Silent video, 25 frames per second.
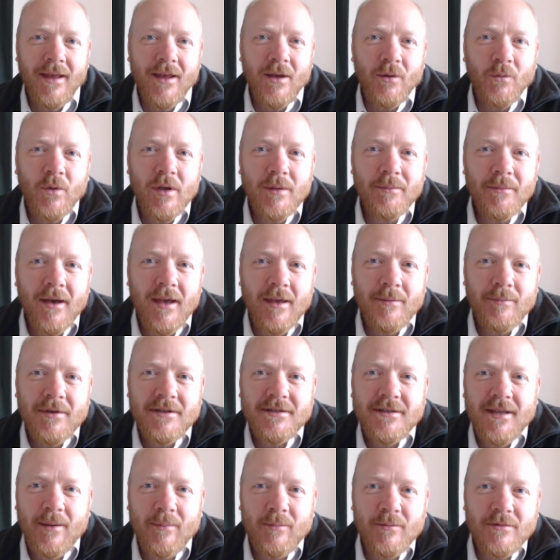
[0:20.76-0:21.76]
we might be
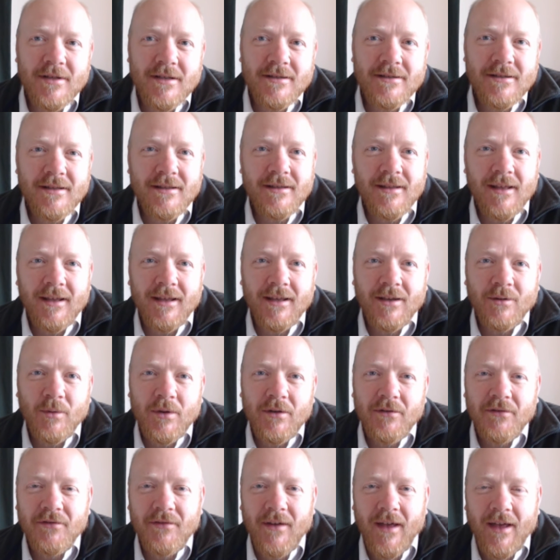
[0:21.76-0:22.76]
tempted to think
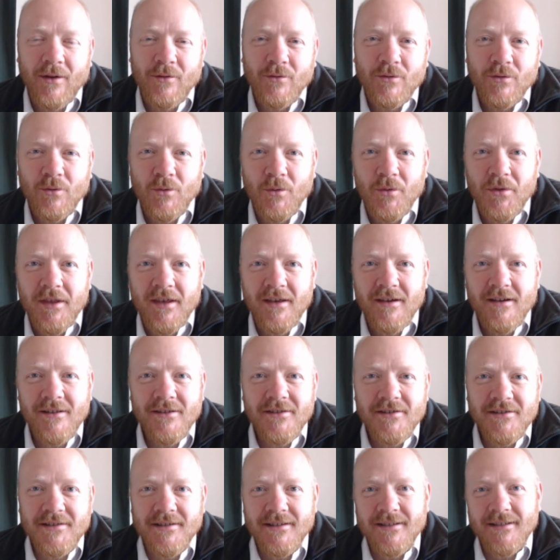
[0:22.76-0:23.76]
we've found all the
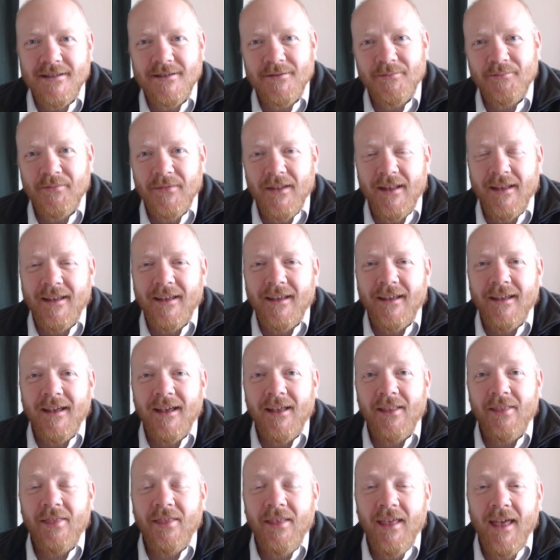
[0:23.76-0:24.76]
answers,
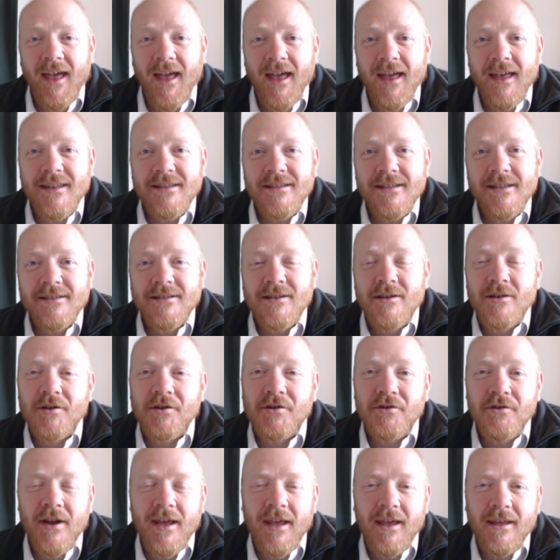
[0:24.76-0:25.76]
and that is a
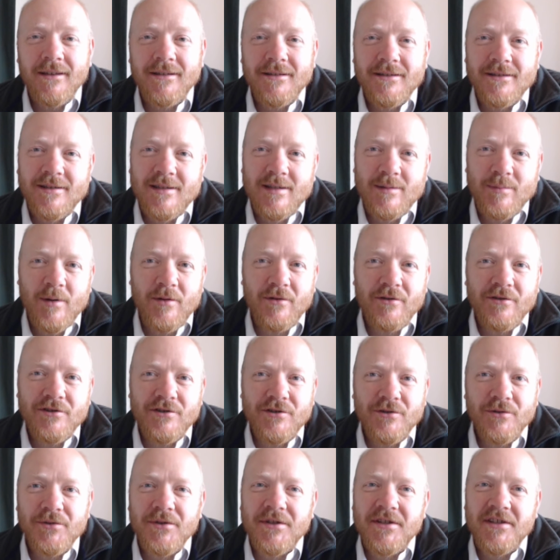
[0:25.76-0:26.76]
great
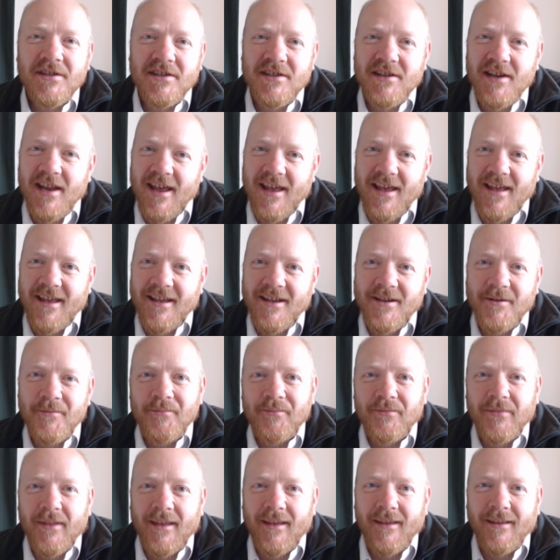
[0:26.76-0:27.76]
spiritual snare.
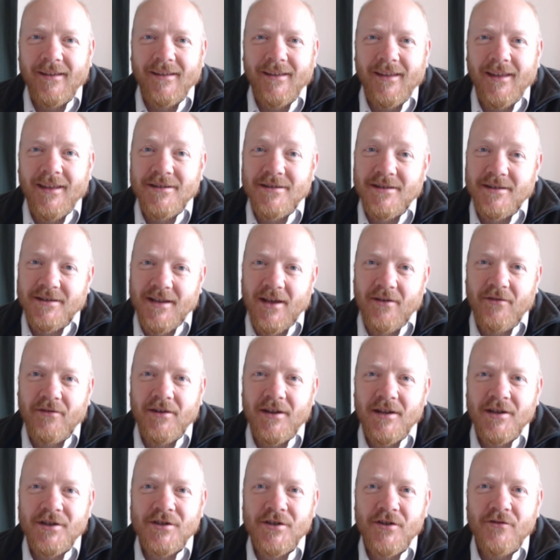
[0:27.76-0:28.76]
It's the
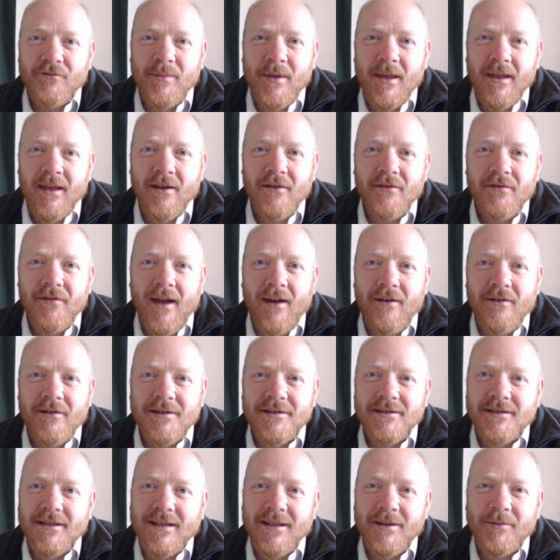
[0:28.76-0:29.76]
definition of being a
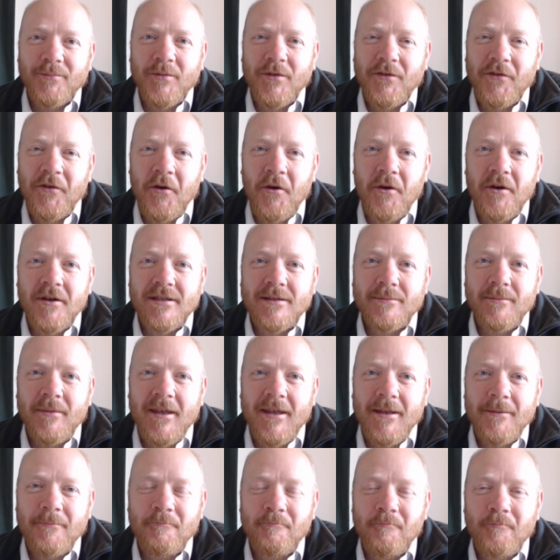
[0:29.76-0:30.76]
Pharisee, if you ask me.